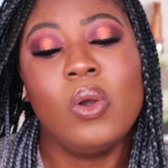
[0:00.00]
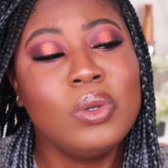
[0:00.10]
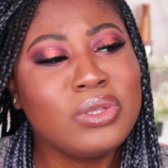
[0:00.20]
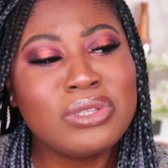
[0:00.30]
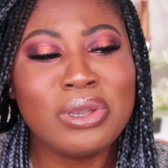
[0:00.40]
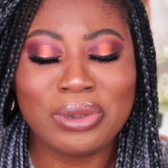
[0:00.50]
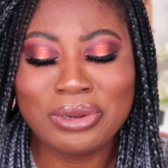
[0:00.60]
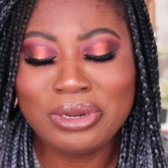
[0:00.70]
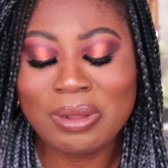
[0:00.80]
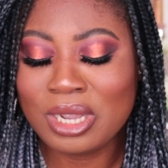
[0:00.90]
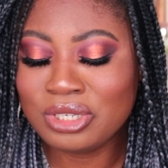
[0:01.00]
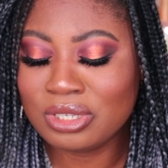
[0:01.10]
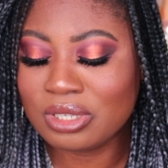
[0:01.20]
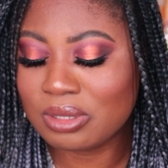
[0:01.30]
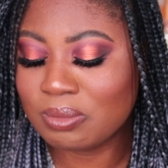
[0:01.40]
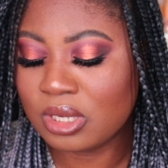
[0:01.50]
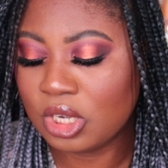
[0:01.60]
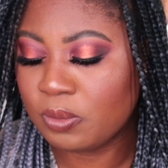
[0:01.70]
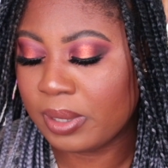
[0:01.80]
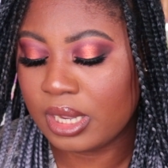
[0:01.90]
also, I might just
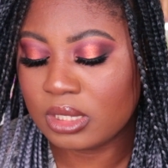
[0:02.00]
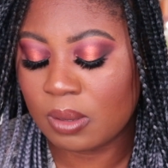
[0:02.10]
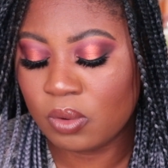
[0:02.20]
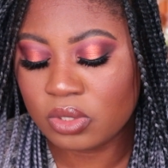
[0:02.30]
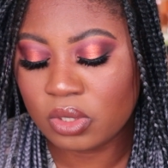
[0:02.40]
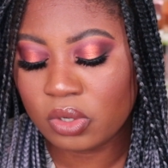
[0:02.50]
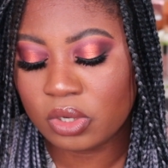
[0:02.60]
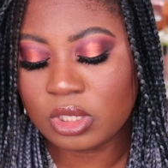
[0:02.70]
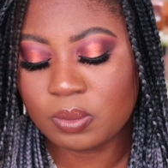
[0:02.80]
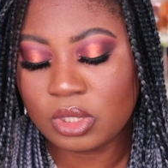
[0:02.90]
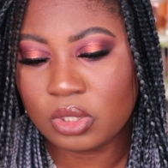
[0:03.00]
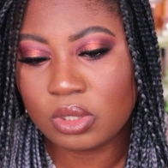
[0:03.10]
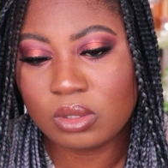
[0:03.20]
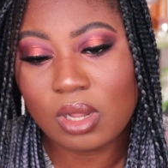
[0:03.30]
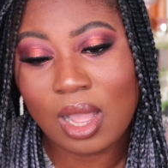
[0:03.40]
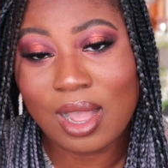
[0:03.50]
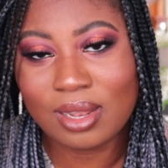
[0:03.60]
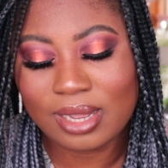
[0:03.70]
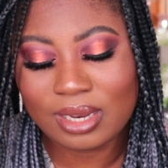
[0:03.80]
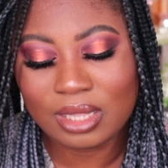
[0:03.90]
touch base, I'm also going to be
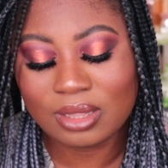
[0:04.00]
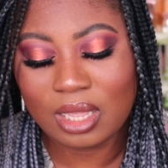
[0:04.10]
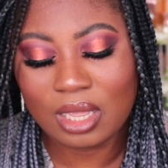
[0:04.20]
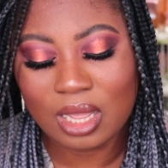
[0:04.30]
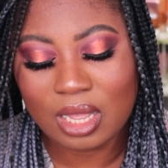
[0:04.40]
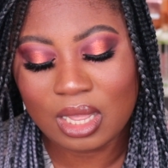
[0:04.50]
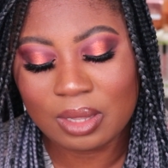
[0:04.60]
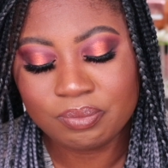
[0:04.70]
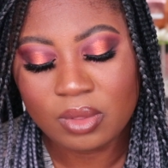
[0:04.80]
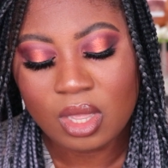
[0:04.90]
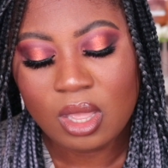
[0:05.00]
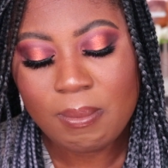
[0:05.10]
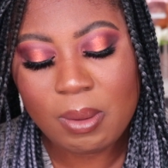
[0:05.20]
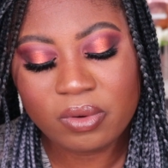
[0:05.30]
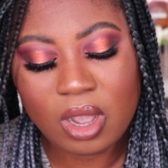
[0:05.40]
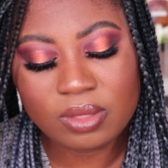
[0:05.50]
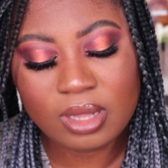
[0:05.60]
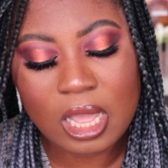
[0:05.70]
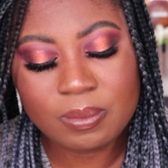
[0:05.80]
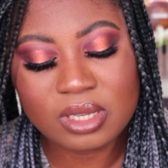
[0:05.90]
highlighting the Pat McGrath
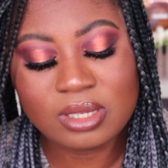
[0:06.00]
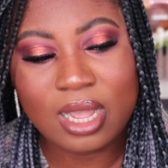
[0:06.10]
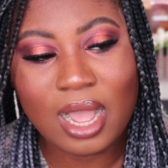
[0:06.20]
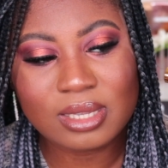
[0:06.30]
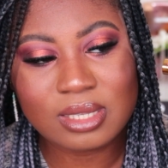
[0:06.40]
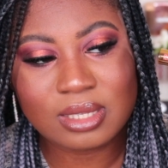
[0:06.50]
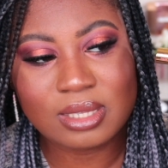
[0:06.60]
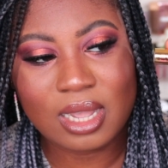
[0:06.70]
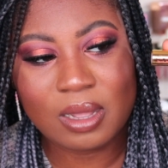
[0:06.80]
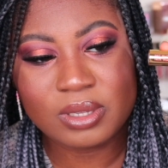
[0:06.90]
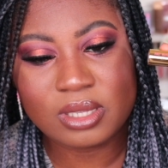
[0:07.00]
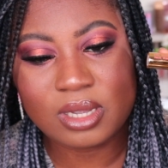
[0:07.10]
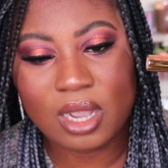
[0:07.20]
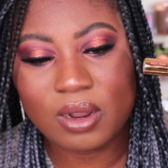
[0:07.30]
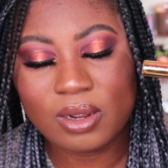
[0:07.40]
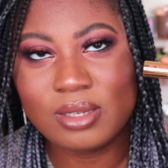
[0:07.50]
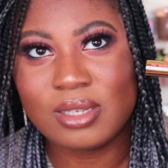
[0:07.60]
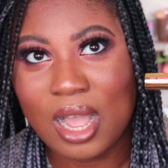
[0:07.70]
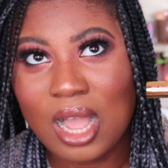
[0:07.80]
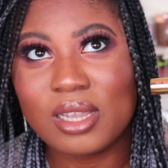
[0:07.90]
Labs Dark Star Mascara.
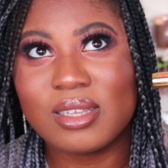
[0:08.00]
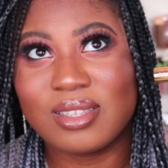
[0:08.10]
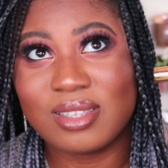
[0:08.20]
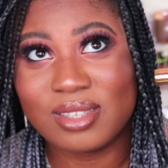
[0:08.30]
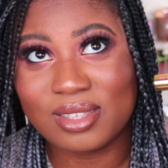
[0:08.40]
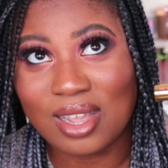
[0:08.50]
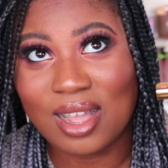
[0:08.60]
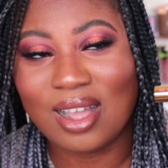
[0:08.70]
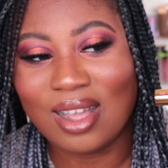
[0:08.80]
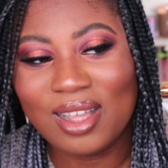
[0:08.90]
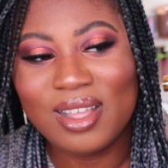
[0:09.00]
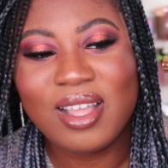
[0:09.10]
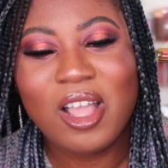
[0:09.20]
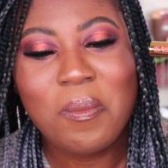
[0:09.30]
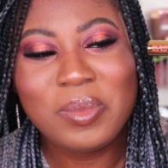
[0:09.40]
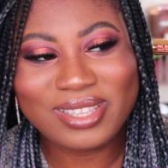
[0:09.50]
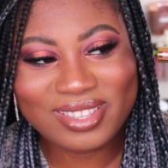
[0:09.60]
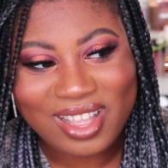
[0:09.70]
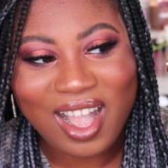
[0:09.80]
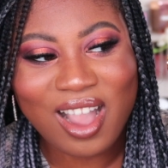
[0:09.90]
Dark Star
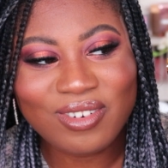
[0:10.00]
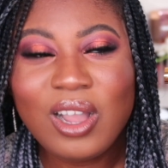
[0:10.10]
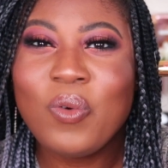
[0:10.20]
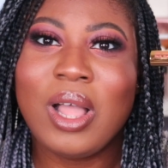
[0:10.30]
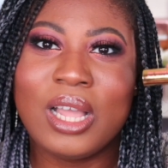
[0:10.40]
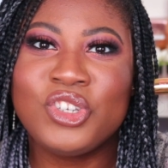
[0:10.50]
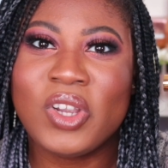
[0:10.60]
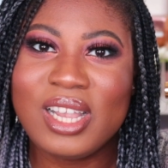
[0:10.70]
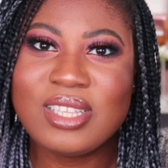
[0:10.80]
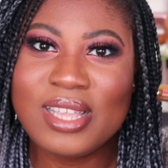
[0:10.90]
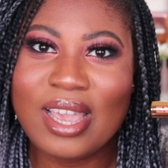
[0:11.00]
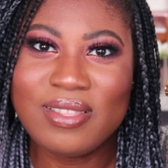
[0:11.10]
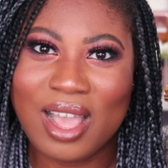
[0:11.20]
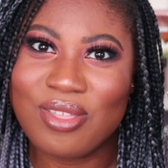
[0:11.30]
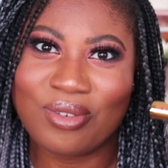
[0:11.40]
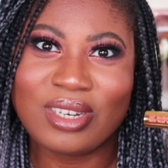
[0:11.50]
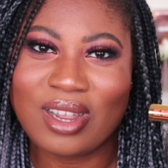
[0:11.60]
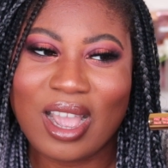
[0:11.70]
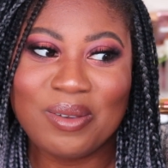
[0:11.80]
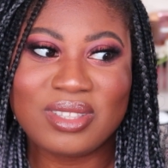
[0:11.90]
Mascara. Wow, try saying that 3
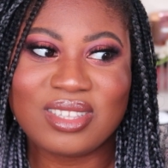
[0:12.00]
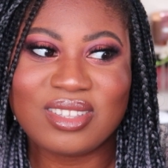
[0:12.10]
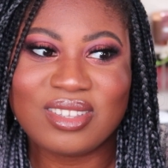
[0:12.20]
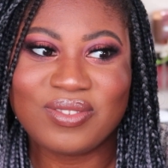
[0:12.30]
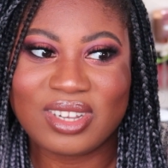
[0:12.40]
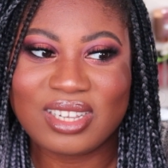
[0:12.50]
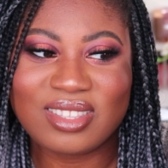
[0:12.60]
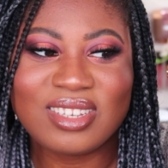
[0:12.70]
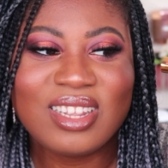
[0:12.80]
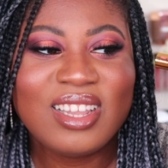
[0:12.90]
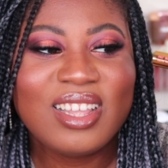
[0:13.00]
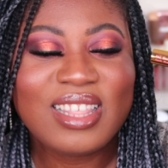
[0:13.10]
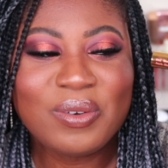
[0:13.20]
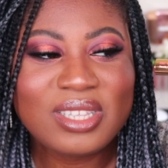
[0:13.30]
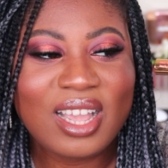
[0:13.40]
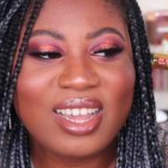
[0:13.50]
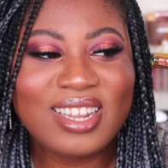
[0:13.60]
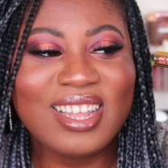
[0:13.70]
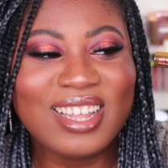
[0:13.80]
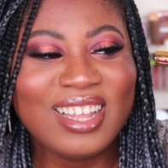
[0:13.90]
times fast. That was hard.
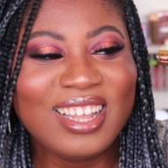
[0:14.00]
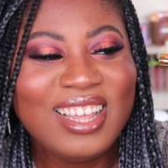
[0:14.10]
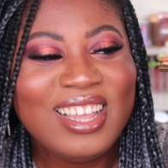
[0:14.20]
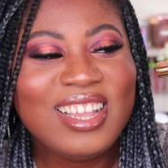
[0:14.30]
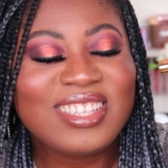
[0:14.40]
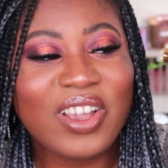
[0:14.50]
So